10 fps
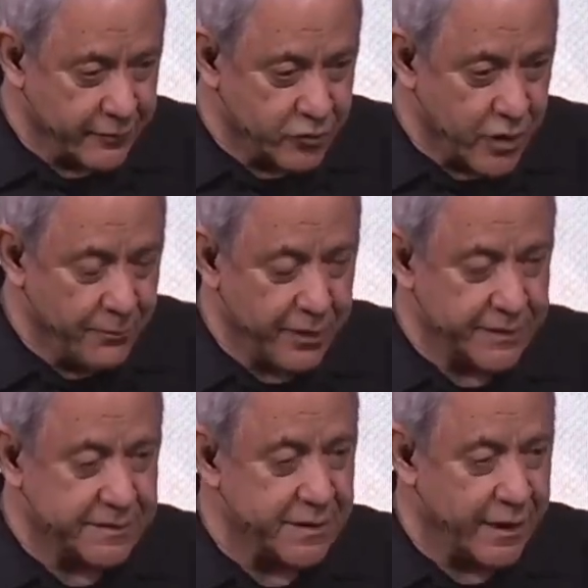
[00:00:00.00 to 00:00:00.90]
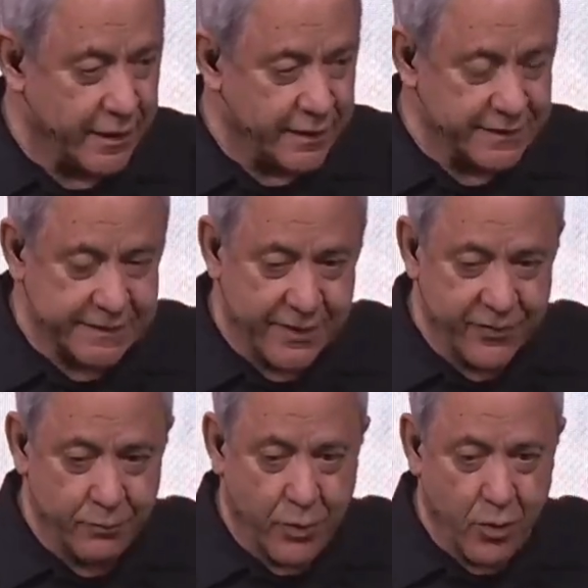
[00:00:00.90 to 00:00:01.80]
trumpets and then the
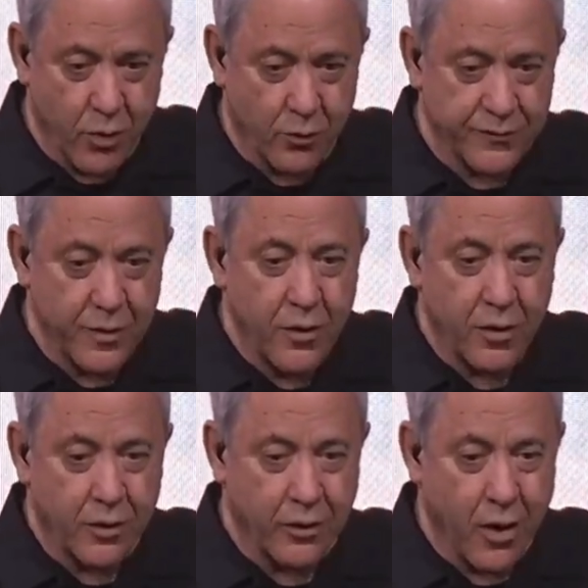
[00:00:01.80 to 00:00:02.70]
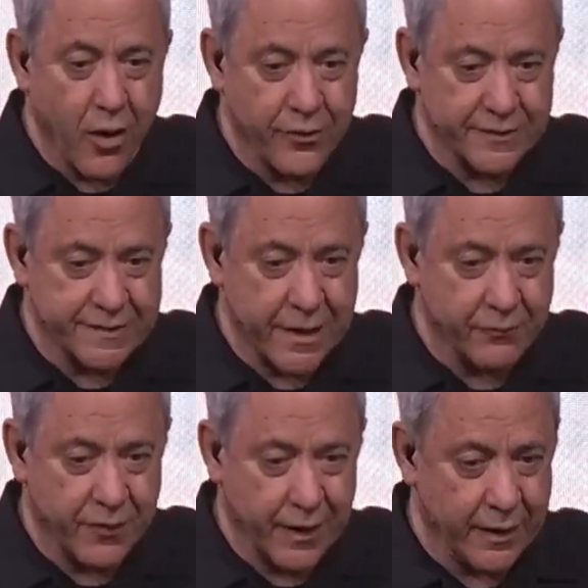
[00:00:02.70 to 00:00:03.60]
seven bowls are all the
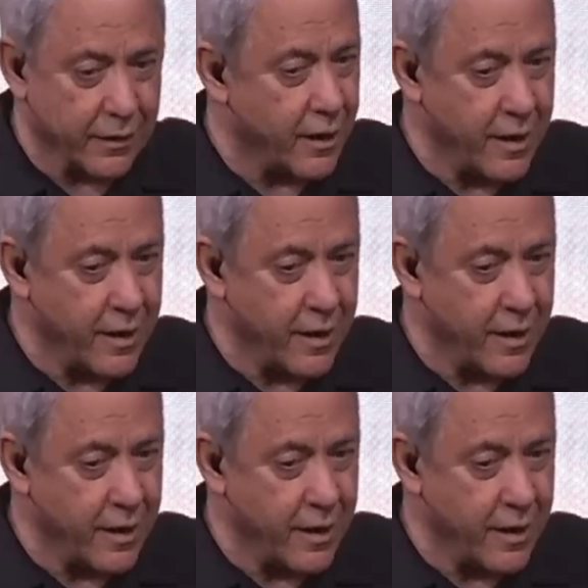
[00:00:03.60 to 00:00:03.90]
same thing.